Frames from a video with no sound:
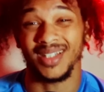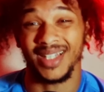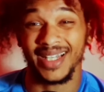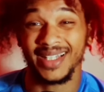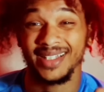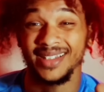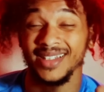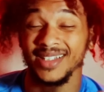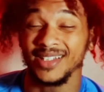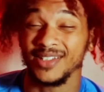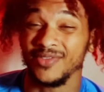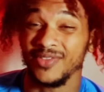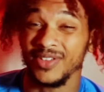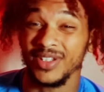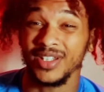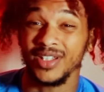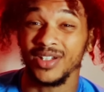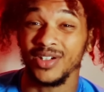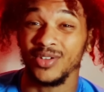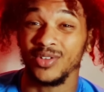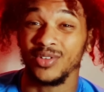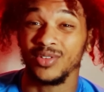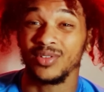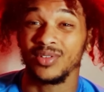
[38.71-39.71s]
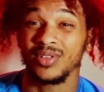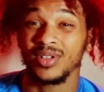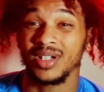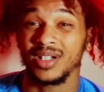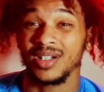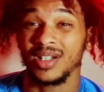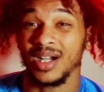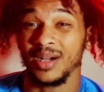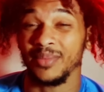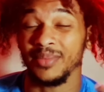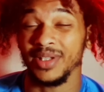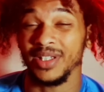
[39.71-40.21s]
like this video,
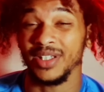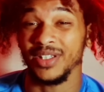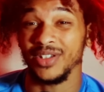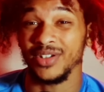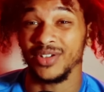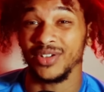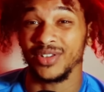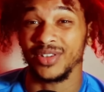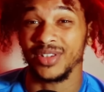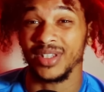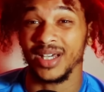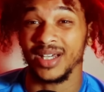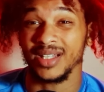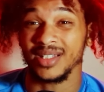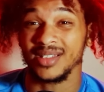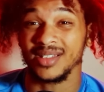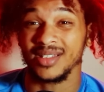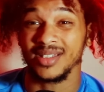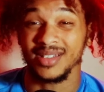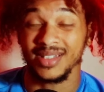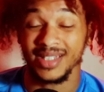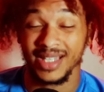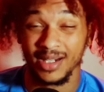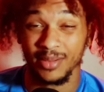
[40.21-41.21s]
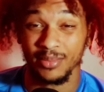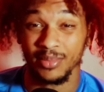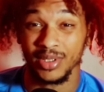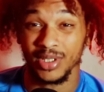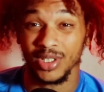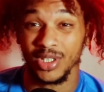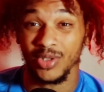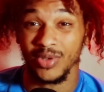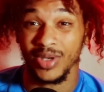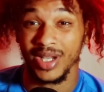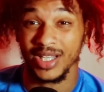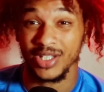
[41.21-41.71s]
comment your thoughts down
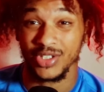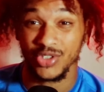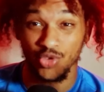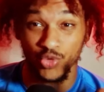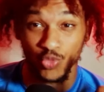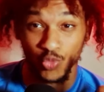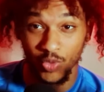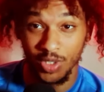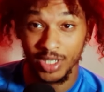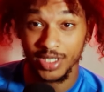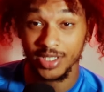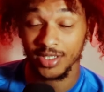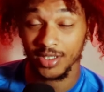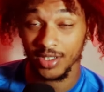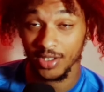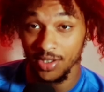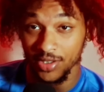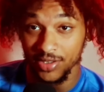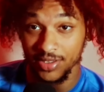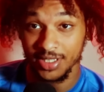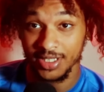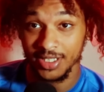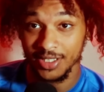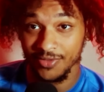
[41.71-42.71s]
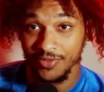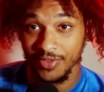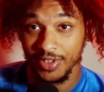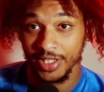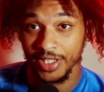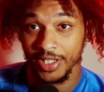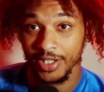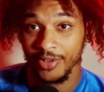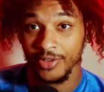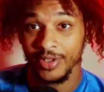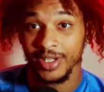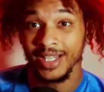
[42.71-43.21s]
below as you watch along this
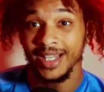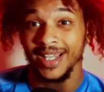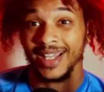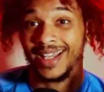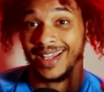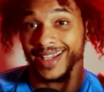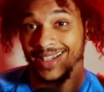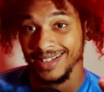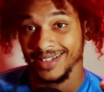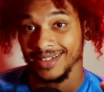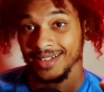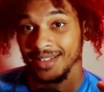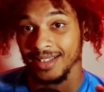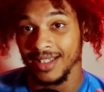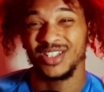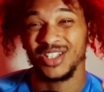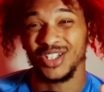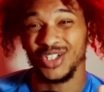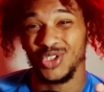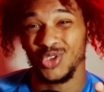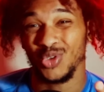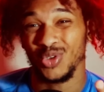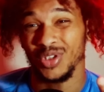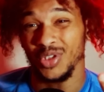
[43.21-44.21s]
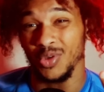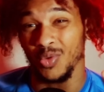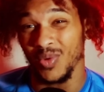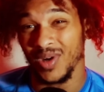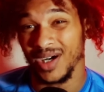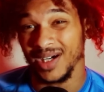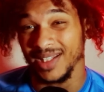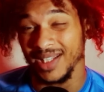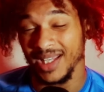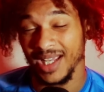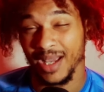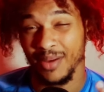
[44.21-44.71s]
video, and to join the
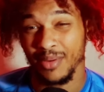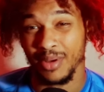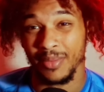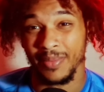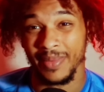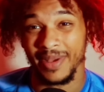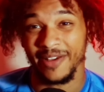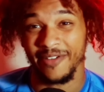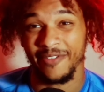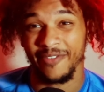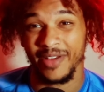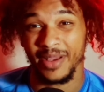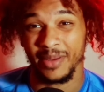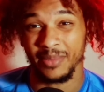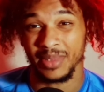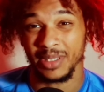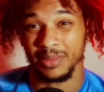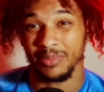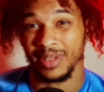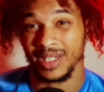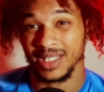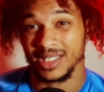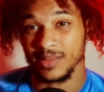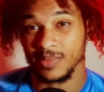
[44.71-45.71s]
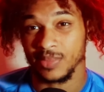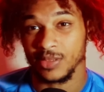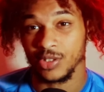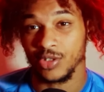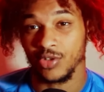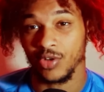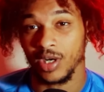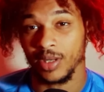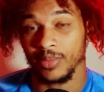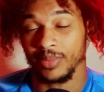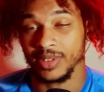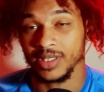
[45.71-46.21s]
Nwadei MMA family by
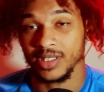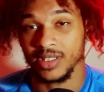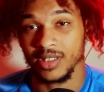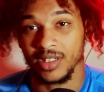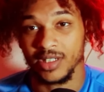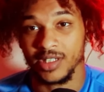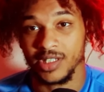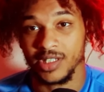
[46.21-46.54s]
subscribing to the